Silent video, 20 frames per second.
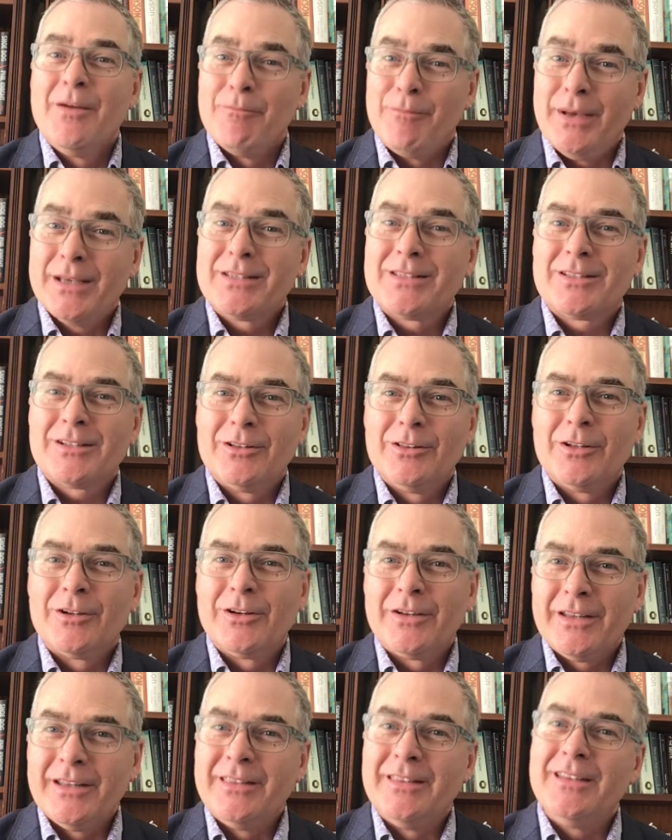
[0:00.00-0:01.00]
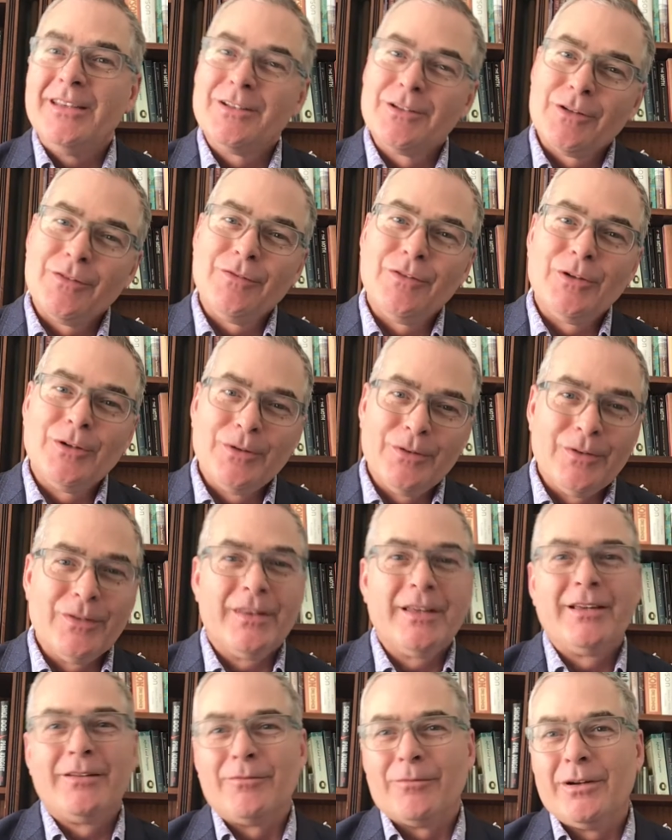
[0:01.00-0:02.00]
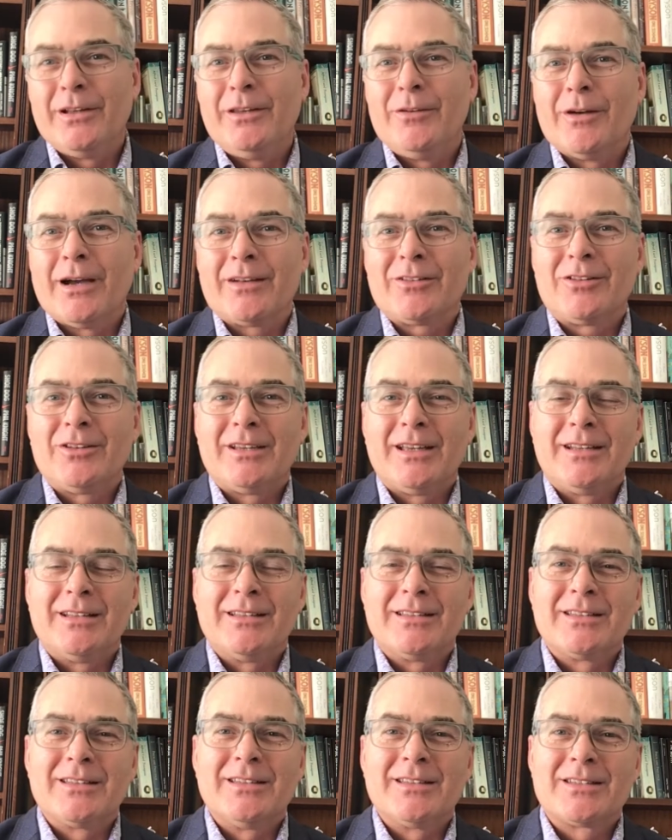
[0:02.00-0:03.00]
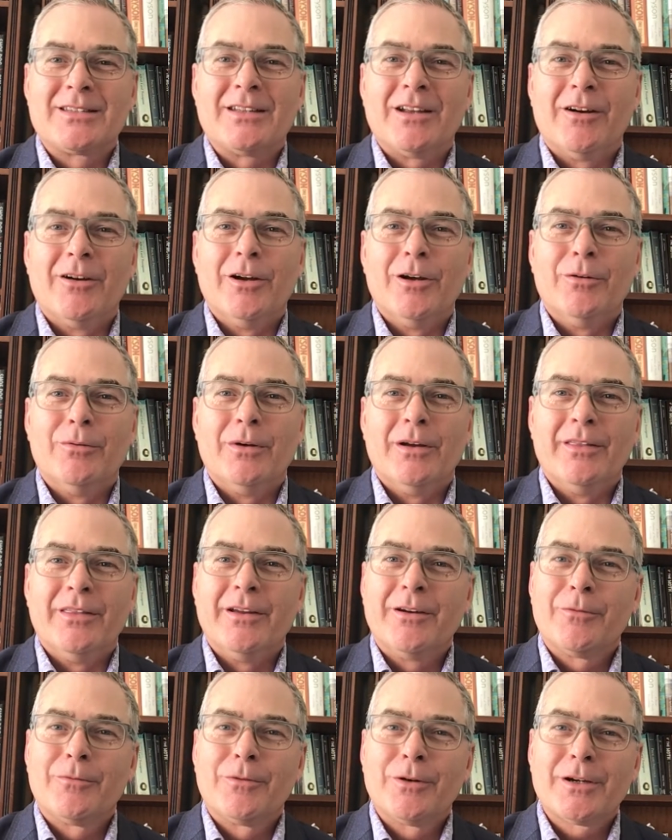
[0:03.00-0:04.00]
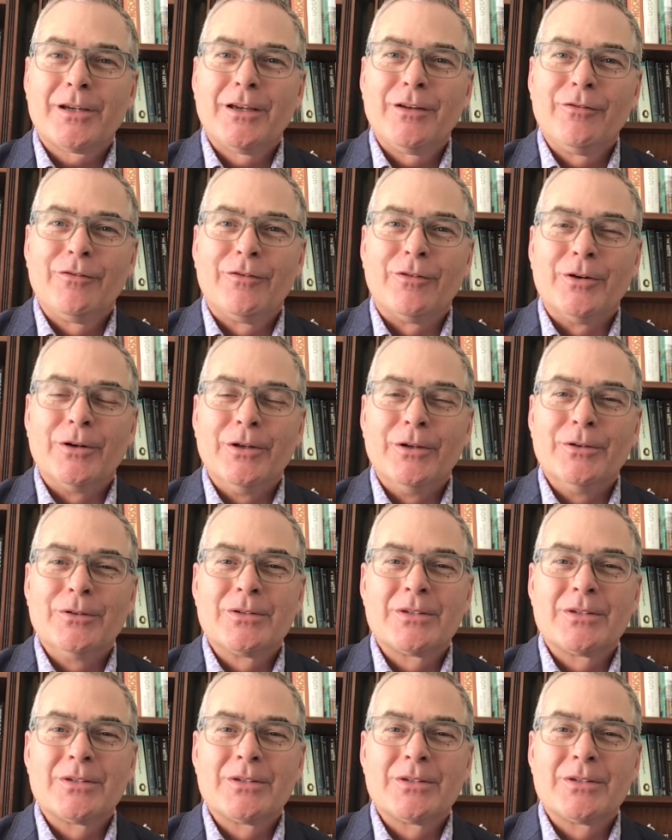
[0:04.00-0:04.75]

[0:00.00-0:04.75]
best to learn in the interview than when you actually get into the scenario when they're working for you.